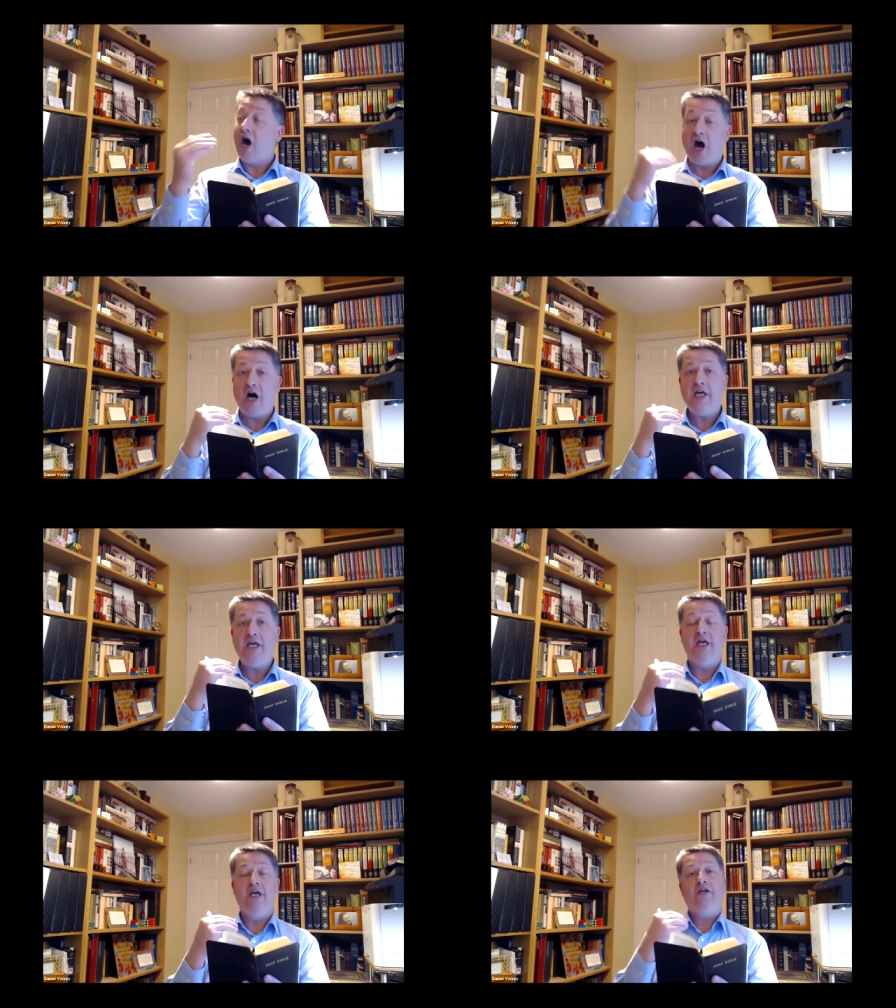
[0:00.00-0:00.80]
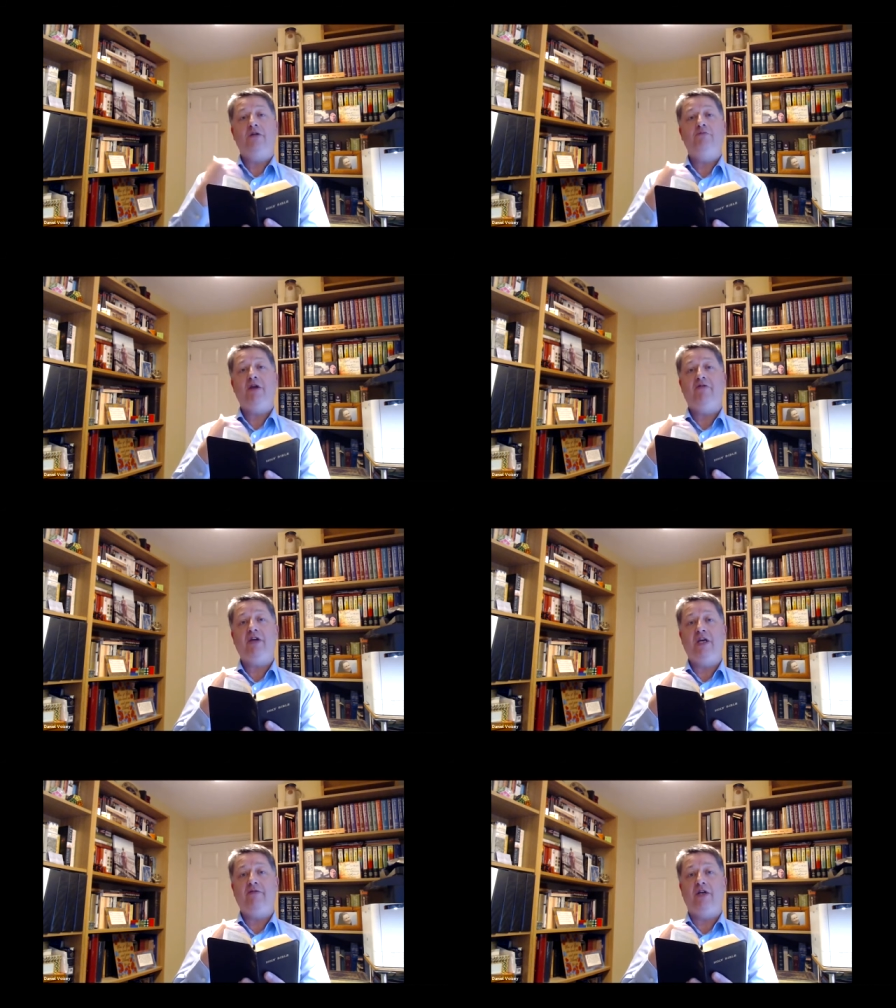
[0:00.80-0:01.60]
I can be
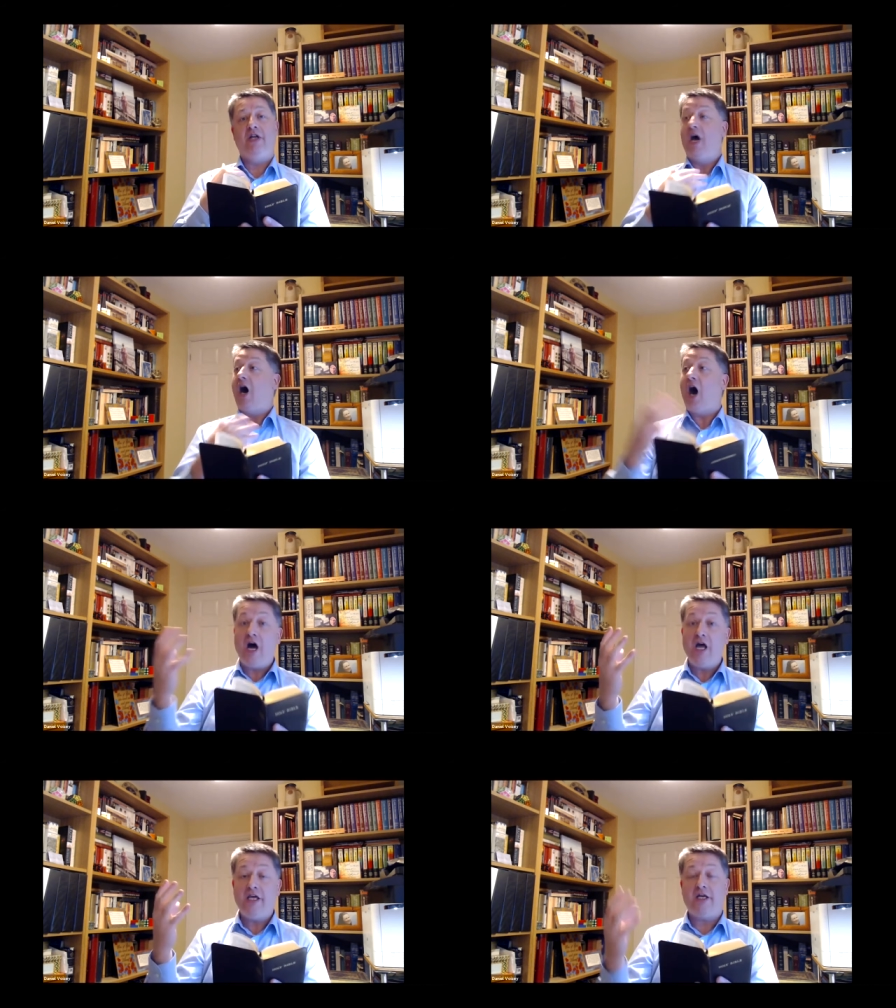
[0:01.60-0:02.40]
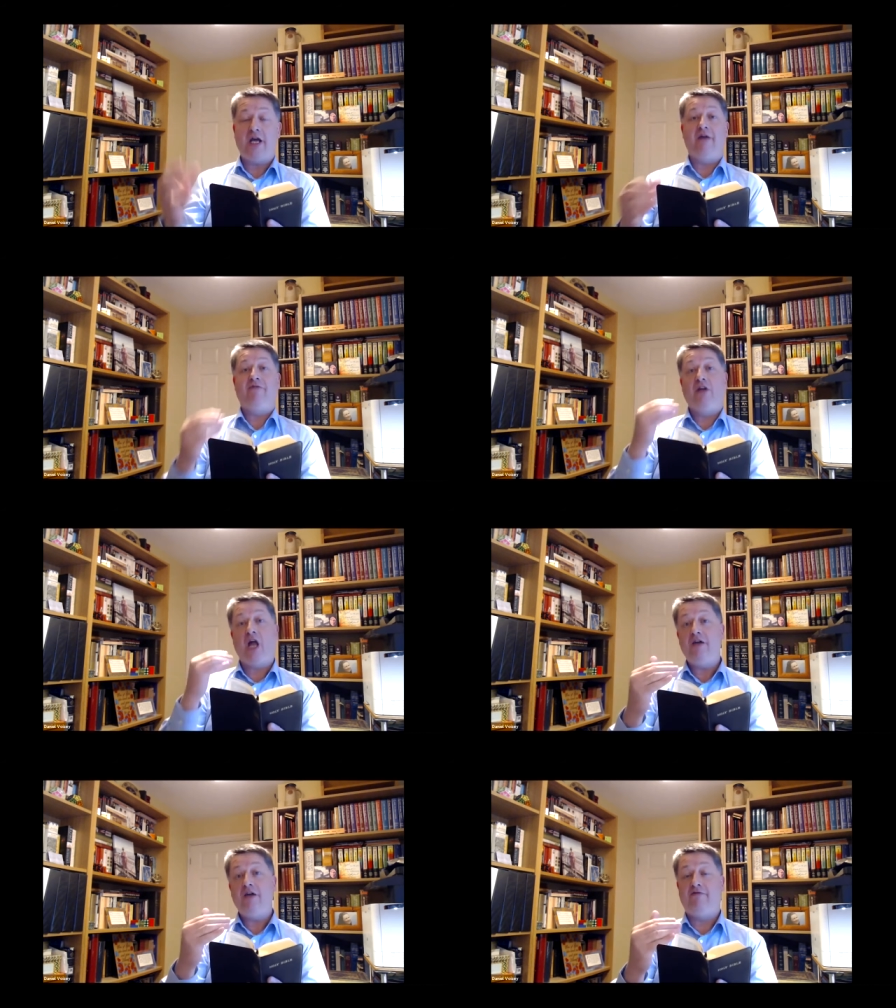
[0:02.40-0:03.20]
forgiven. I can have
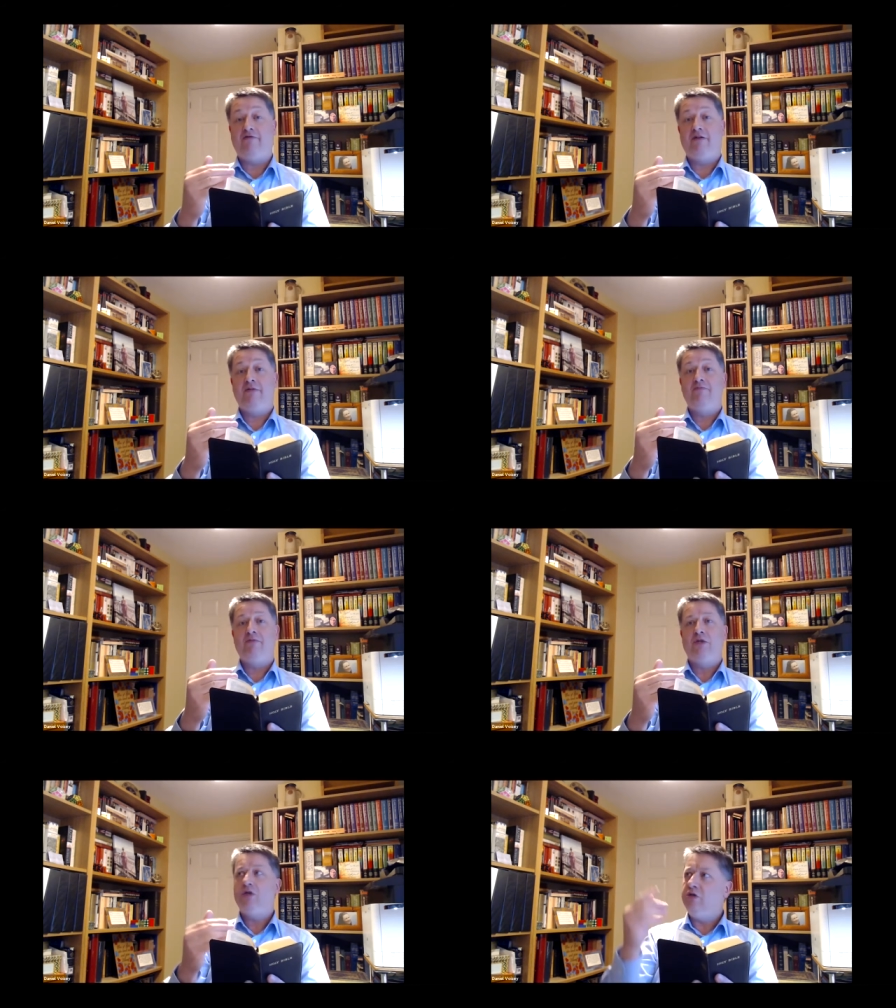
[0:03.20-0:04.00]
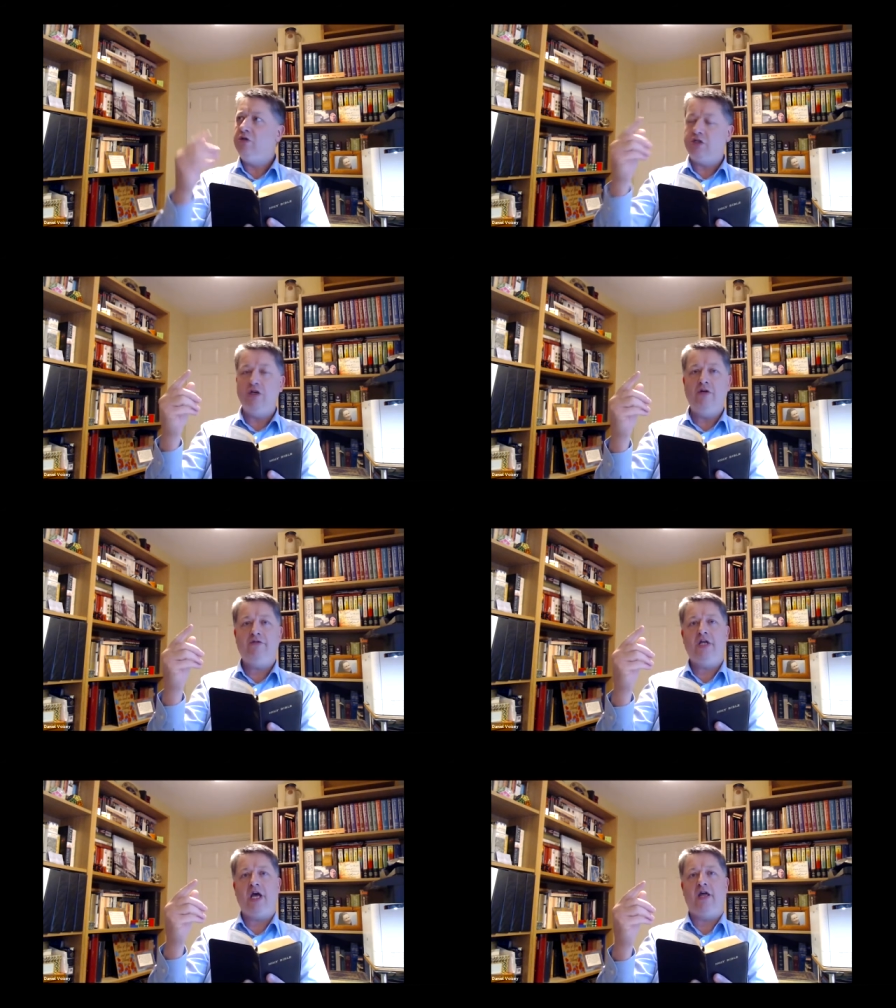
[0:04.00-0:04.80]
life who
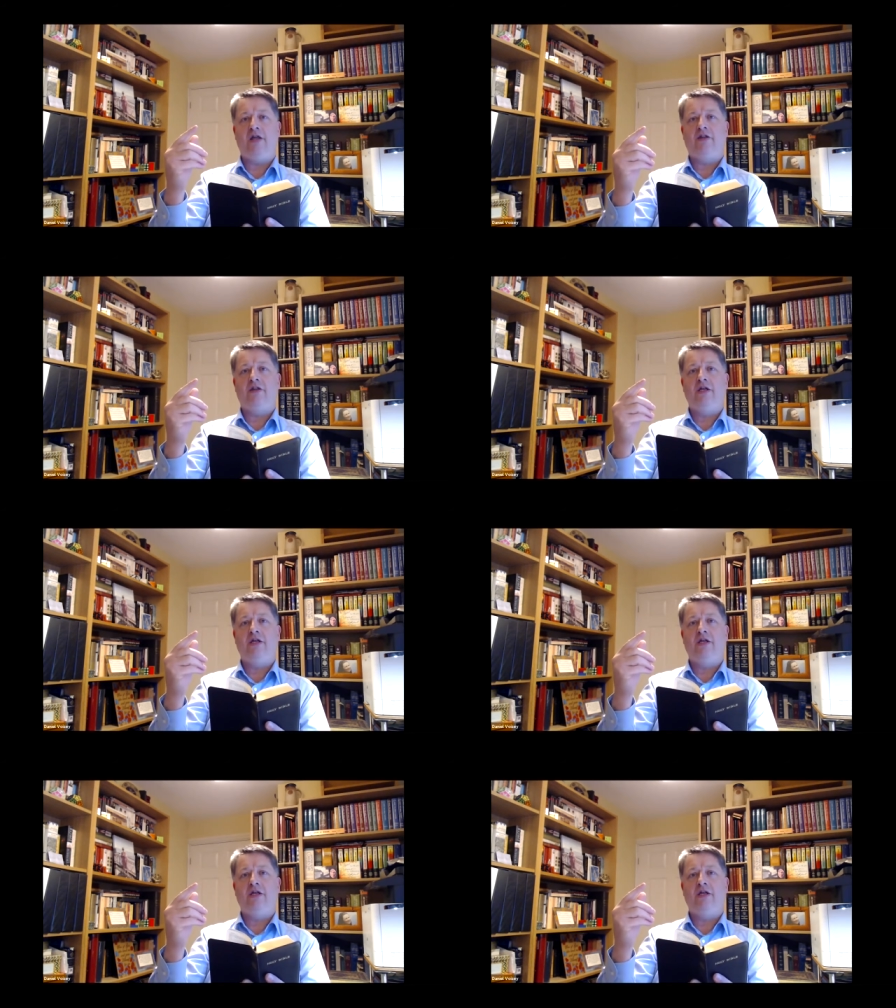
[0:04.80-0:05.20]
deserved death